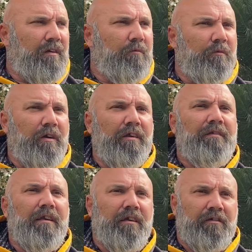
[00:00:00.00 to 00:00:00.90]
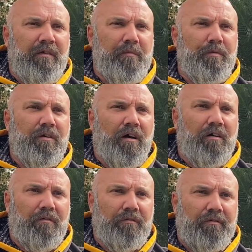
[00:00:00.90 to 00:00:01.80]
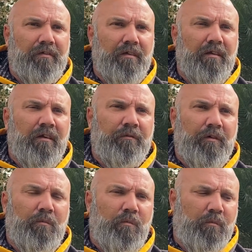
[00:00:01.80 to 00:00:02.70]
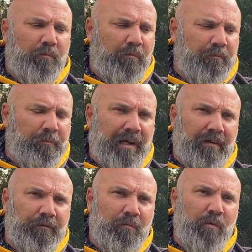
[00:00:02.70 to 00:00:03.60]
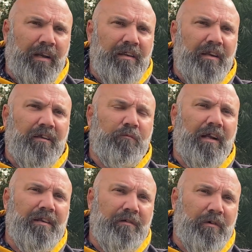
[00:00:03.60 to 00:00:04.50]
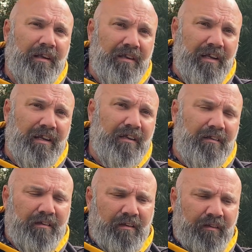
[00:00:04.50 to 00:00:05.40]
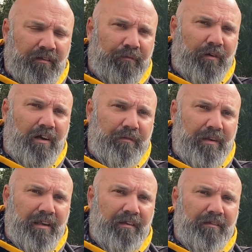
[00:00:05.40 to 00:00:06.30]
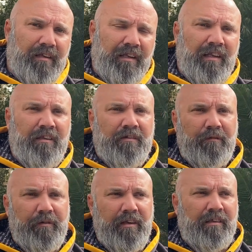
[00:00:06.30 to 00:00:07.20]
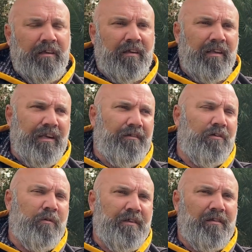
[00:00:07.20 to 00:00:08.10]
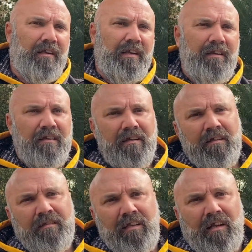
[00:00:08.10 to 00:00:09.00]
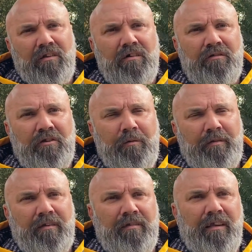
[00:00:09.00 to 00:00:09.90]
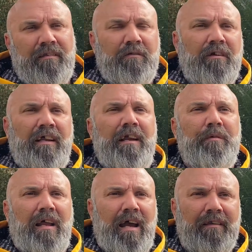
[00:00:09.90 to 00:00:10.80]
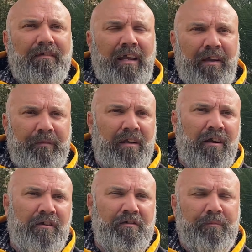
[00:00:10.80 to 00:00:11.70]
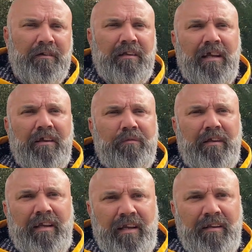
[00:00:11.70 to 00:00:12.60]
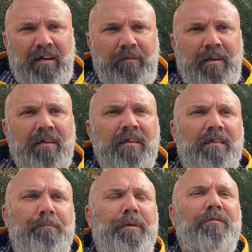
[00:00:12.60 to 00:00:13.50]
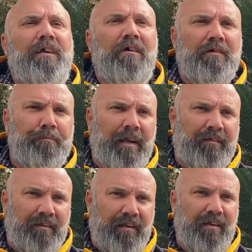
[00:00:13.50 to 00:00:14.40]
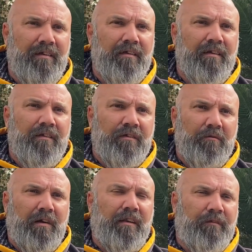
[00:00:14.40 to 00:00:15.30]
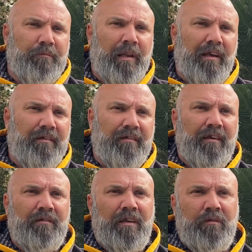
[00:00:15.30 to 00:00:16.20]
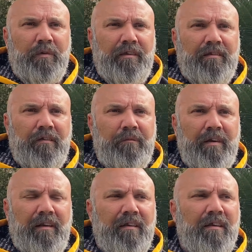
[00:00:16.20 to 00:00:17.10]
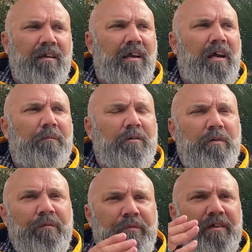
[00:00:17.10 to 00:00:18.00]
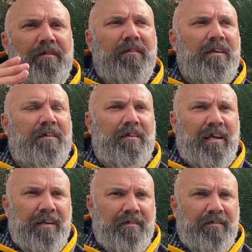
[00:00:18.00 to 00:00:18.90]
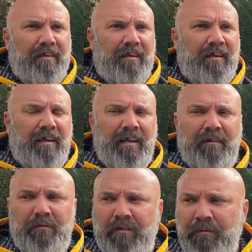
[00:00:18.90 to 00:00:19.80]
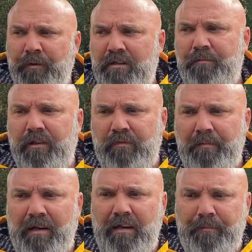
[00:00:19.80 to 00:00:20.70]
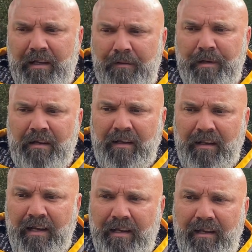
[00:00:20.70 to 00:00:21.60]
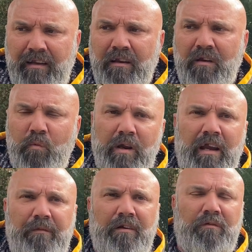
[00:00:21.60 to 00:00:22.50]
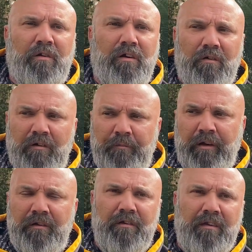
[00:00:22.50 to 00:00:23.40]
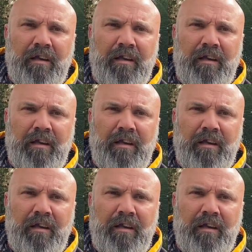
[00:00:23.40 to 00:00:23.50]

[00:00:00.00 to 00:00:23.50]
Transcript: realistic, achievable goals, from marking from 1 year to 5 years, and then to the 3 years. They can lead sequentially to that long-term success that will enable us to have the ownership, that allows for the handover, that builds our capacity to run the place as we see fit. Because we envisioned the education centre and the monuments for Mungo Man and Mungo Lady. We're having control about who,